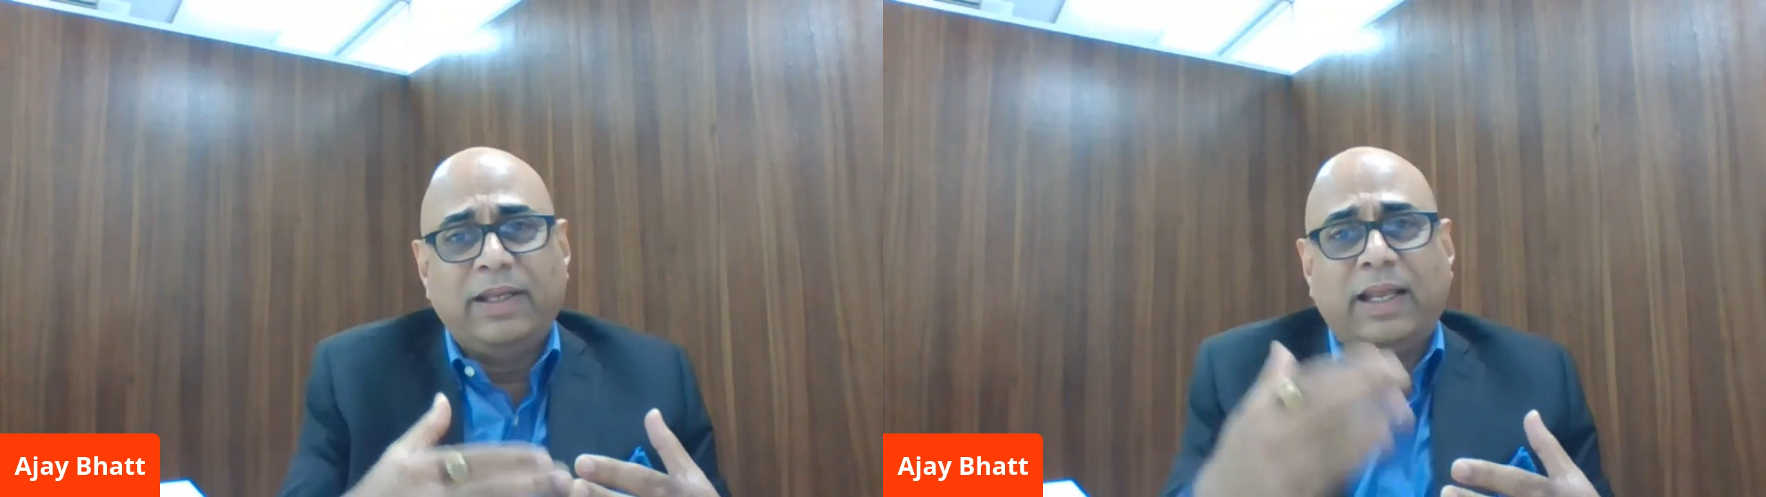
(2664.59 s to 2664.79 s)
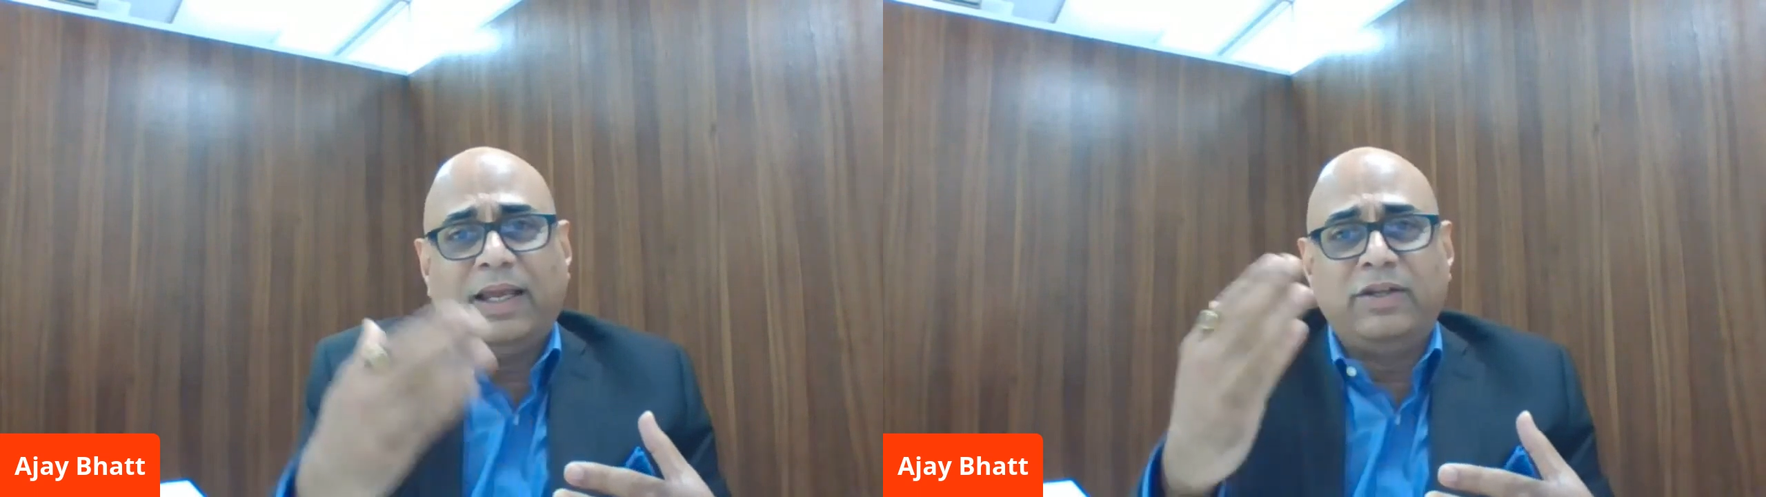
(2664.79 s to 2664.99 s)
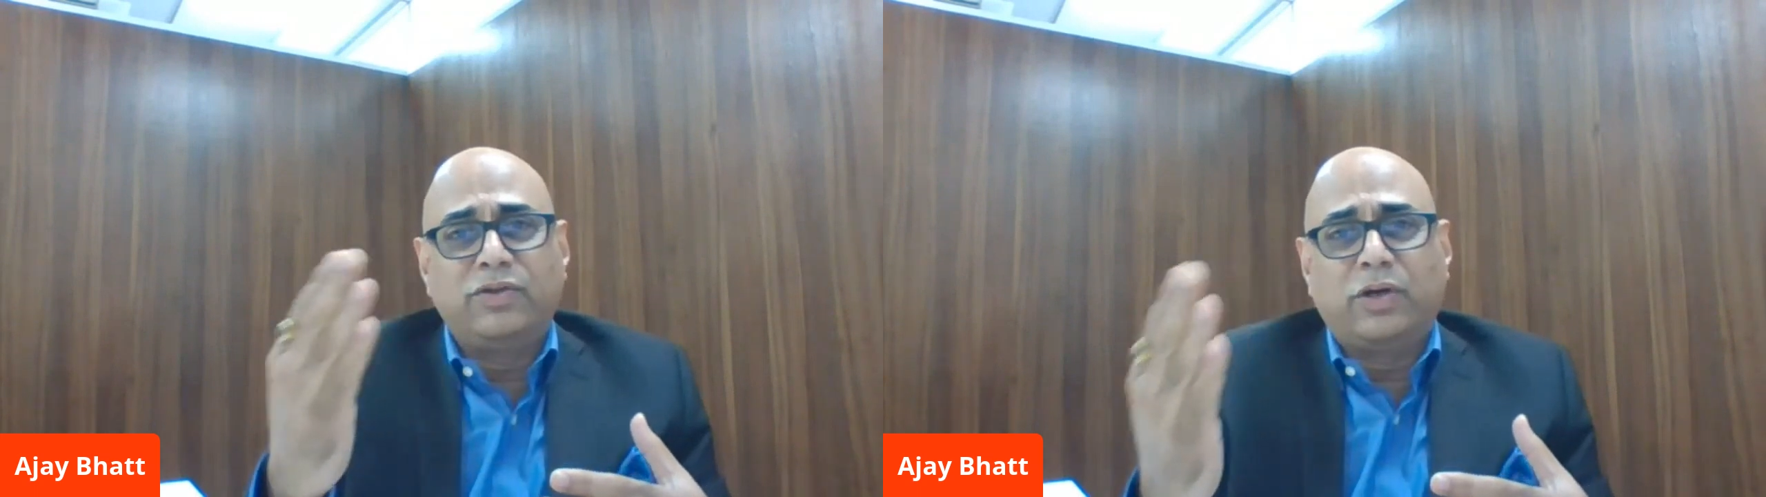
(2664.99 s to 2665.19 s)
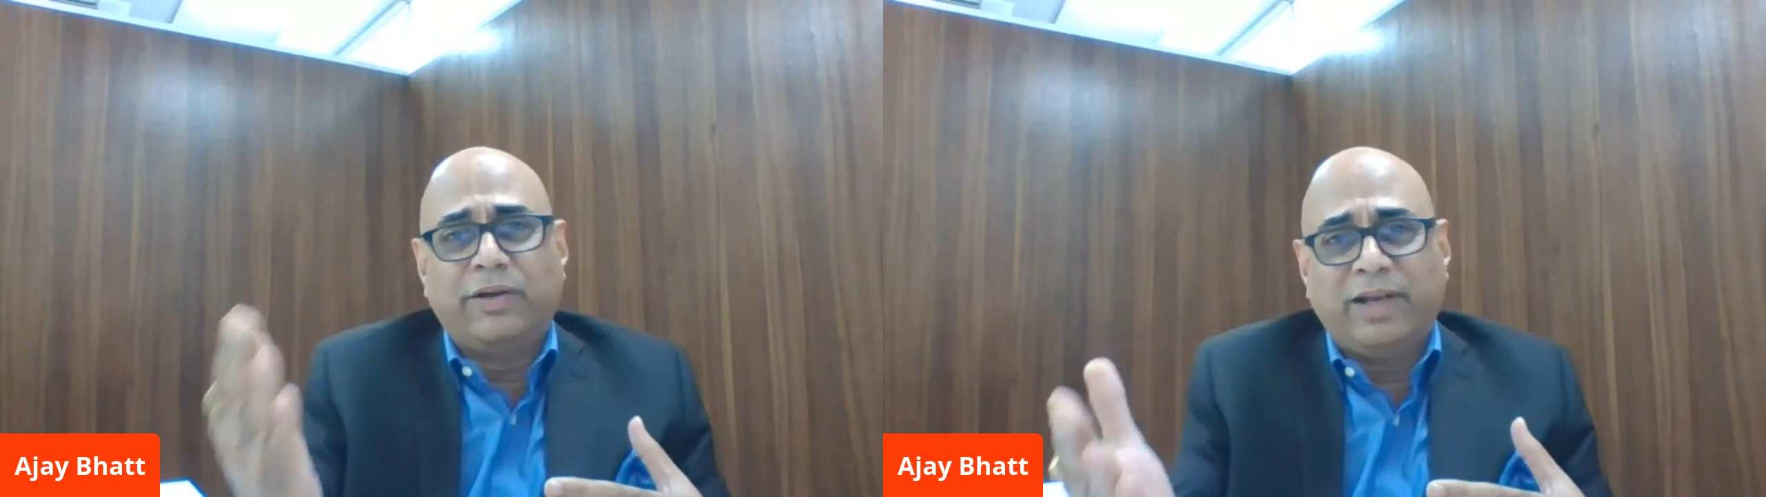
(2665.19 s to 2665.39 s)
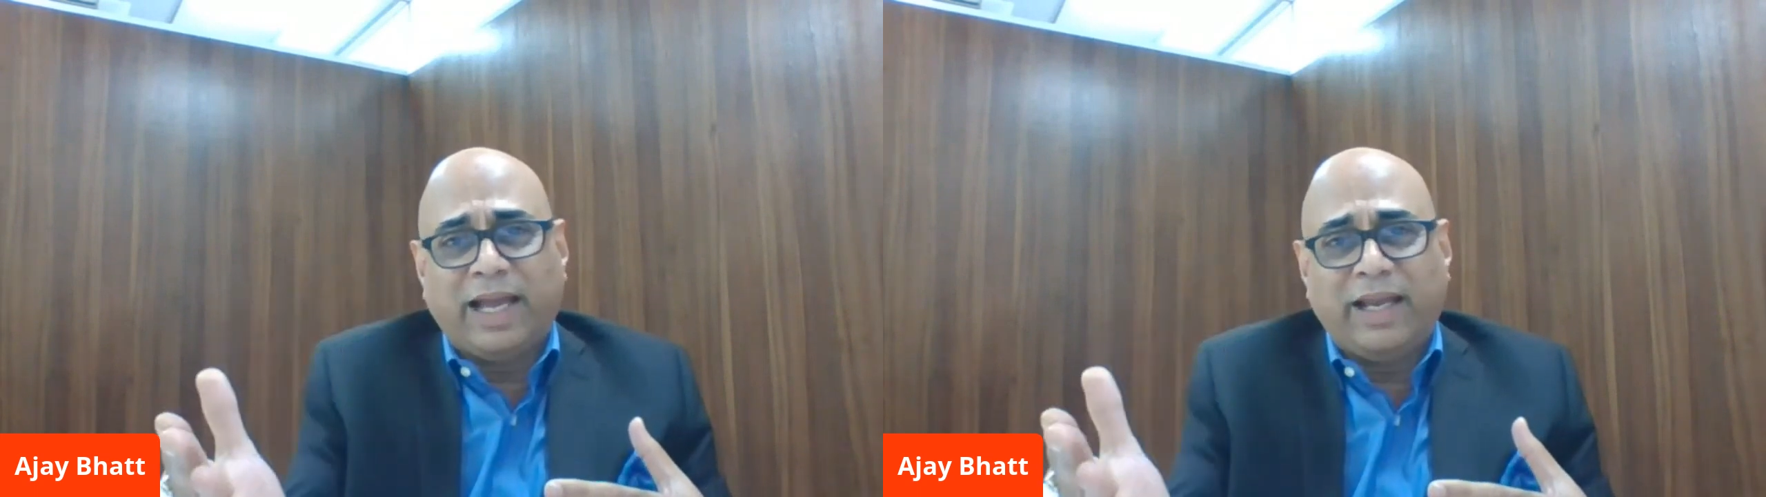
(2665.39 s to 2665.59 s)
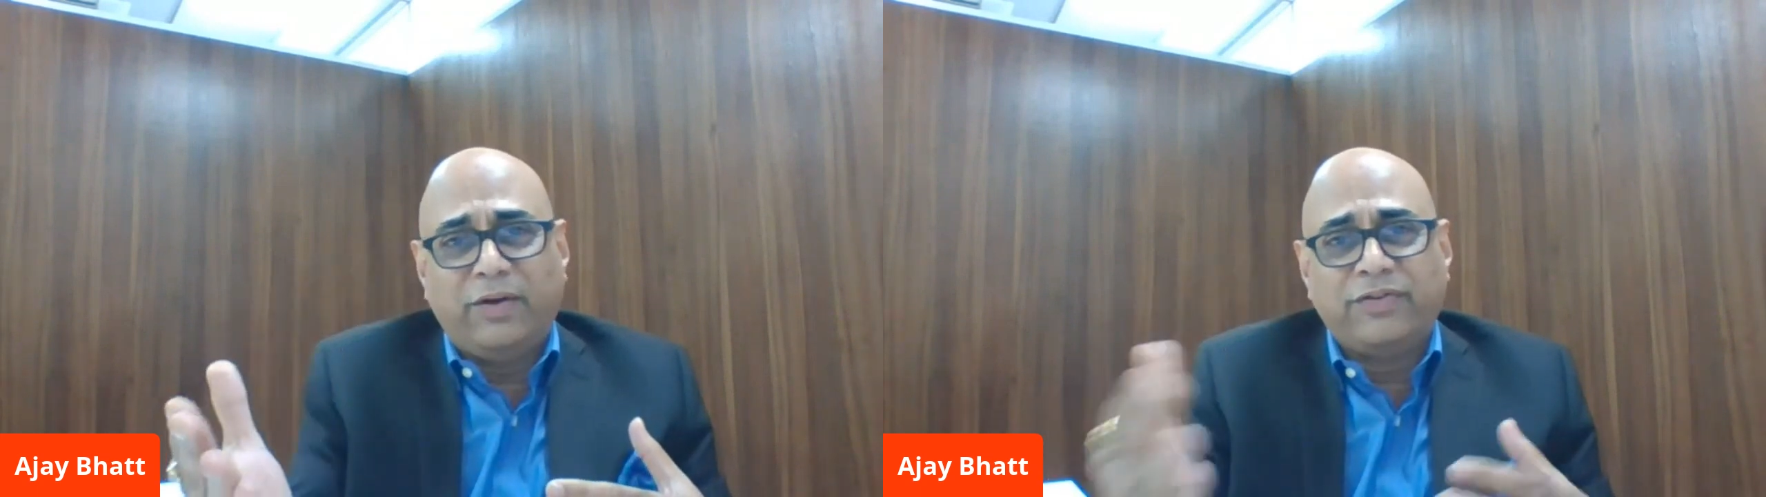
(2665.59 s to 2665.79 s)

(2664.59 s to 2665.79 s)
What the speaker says: he does not have a line